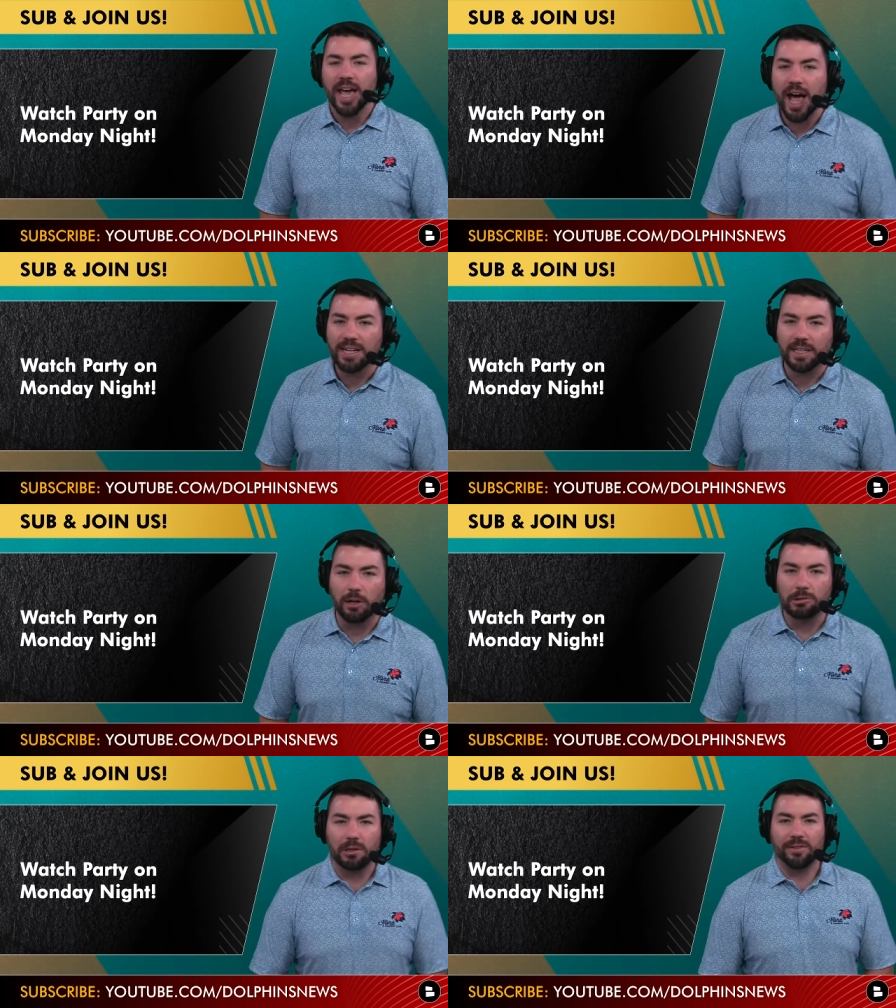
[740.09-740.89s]
As
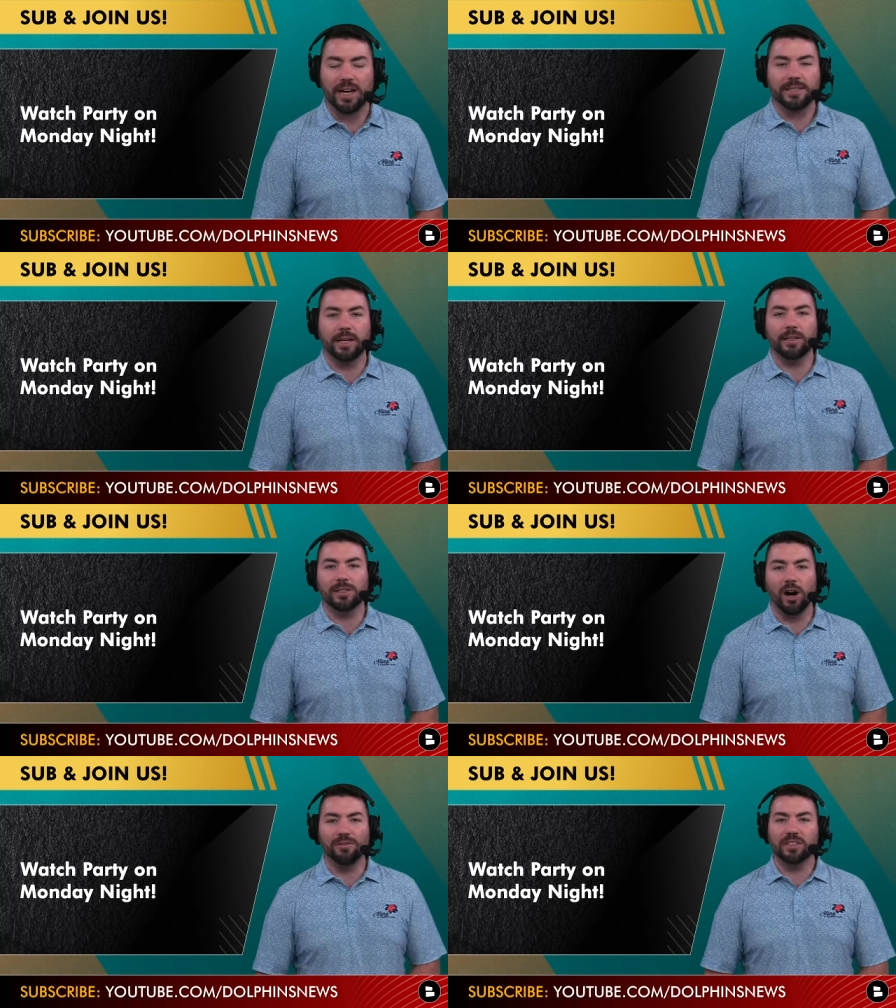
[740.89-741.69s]
always, we've got daily
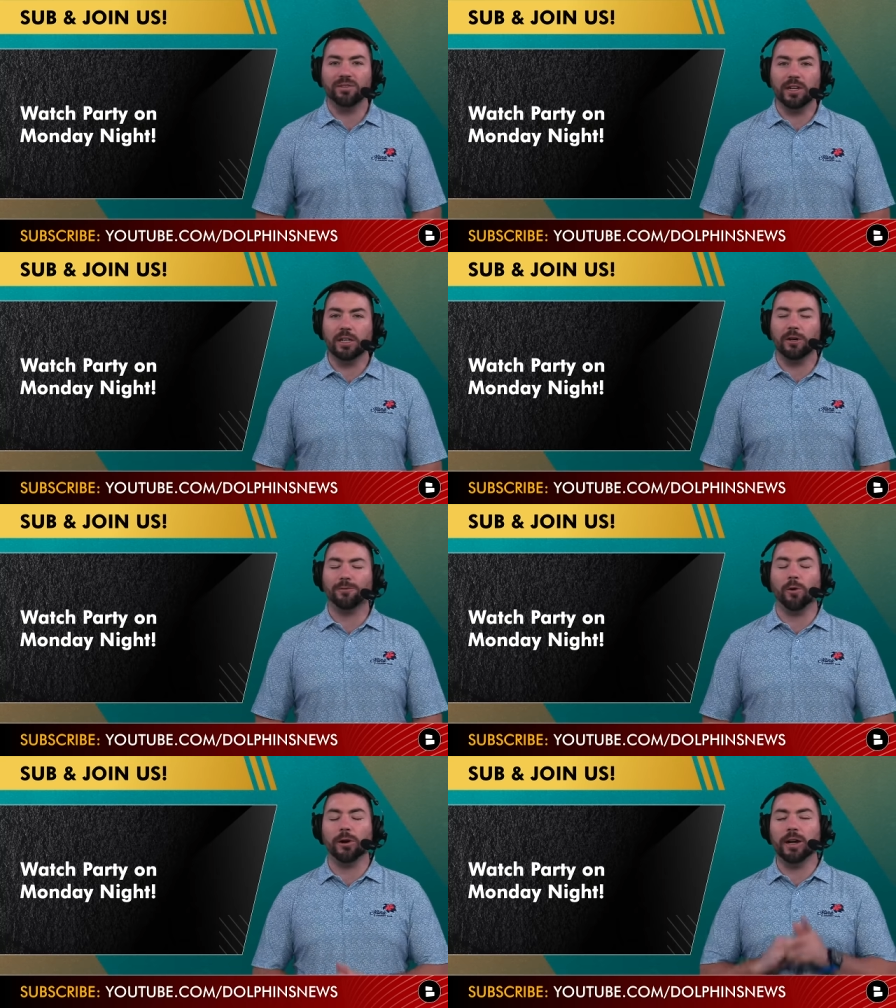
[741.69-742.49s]
Dolphins video
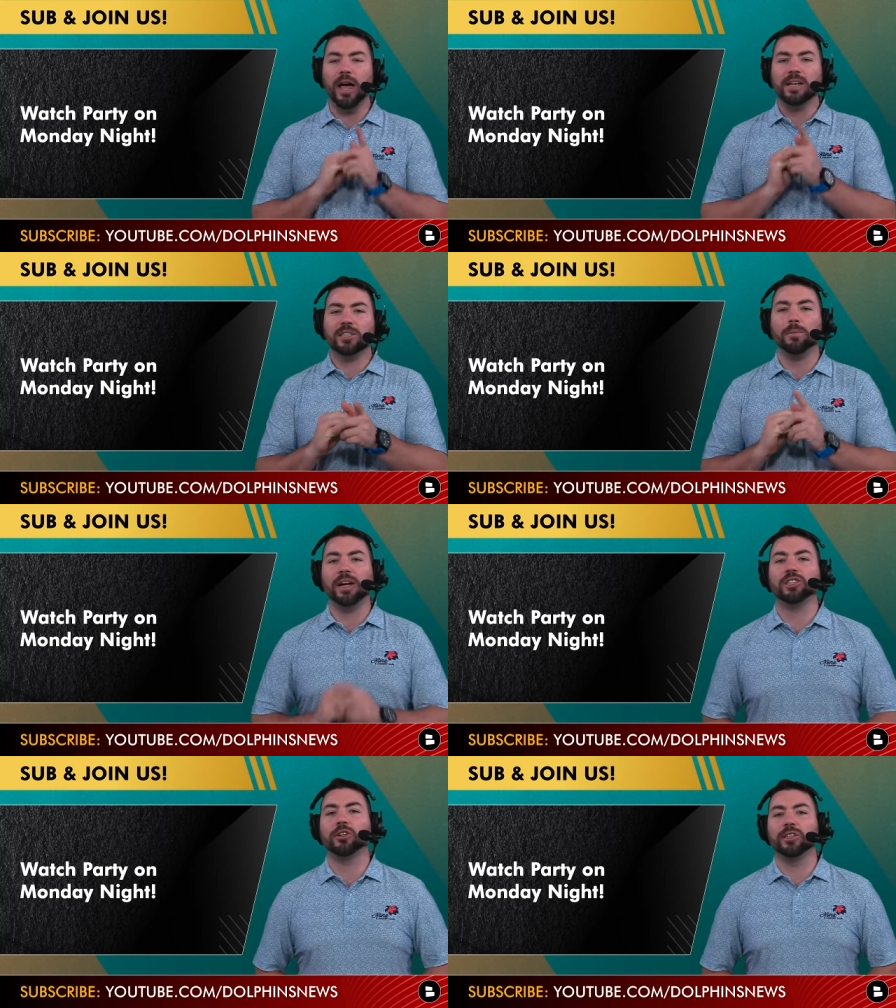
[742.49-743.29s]
for you, so
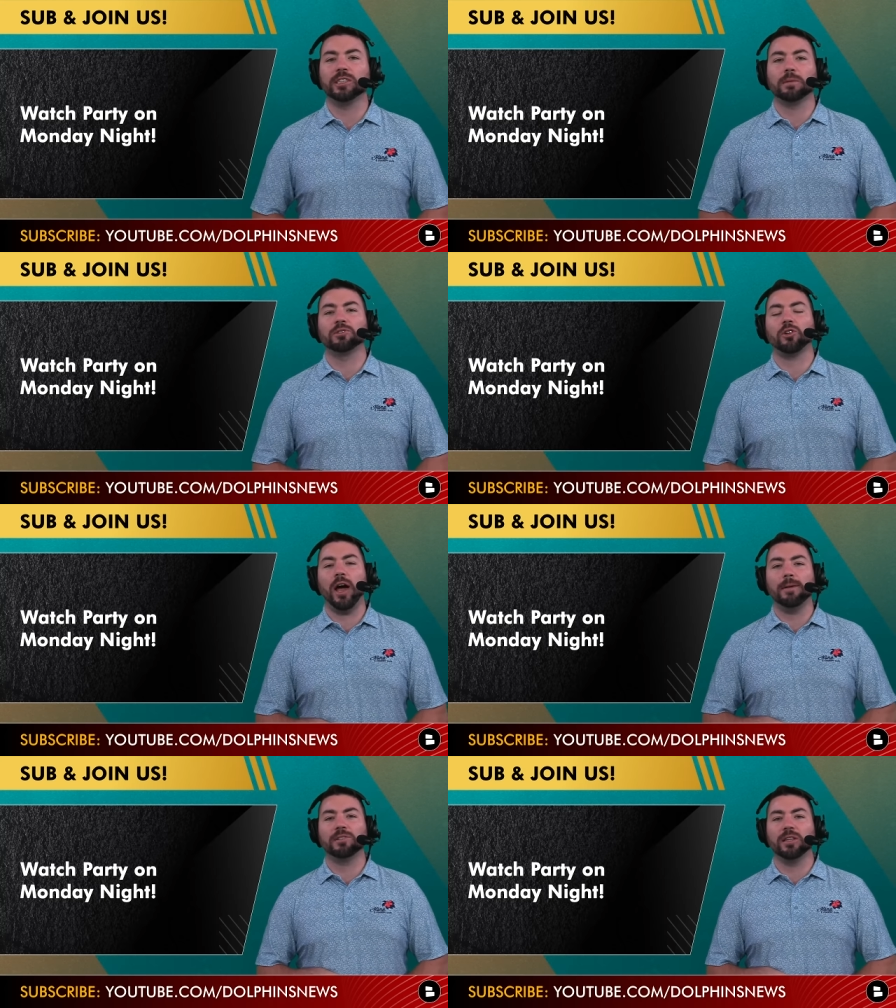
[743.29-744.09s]
make sure you
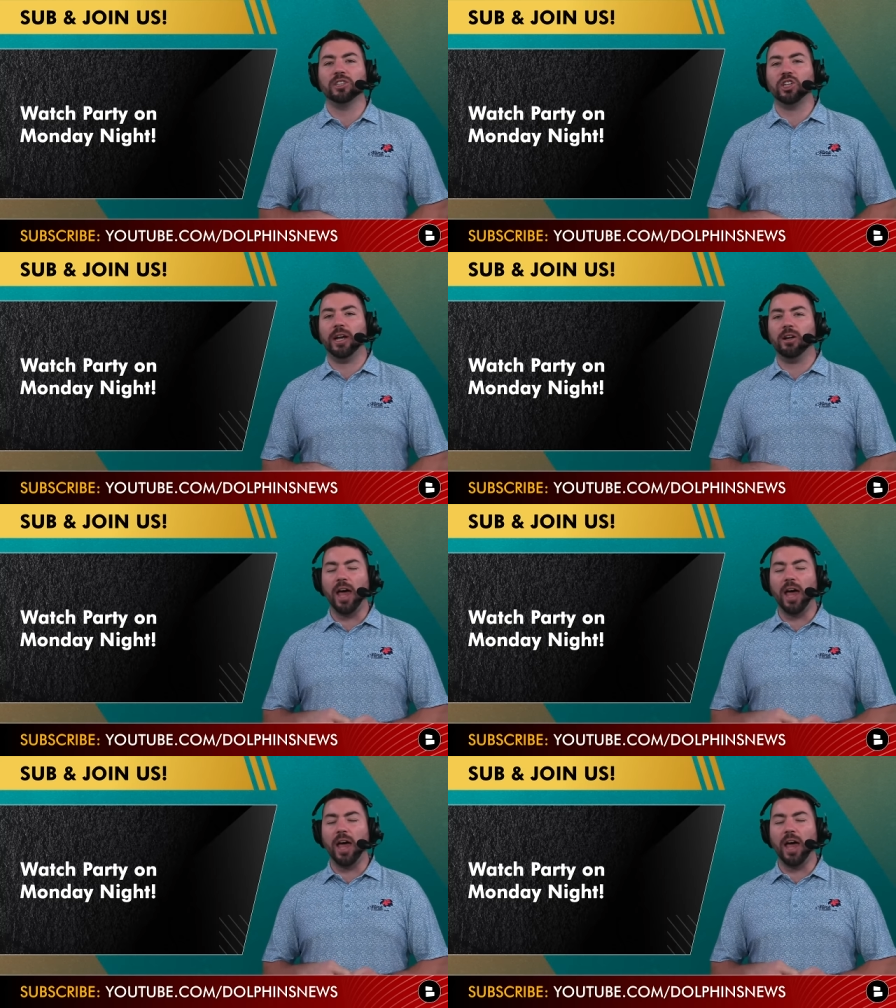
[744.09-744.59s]
subscribe to the channel.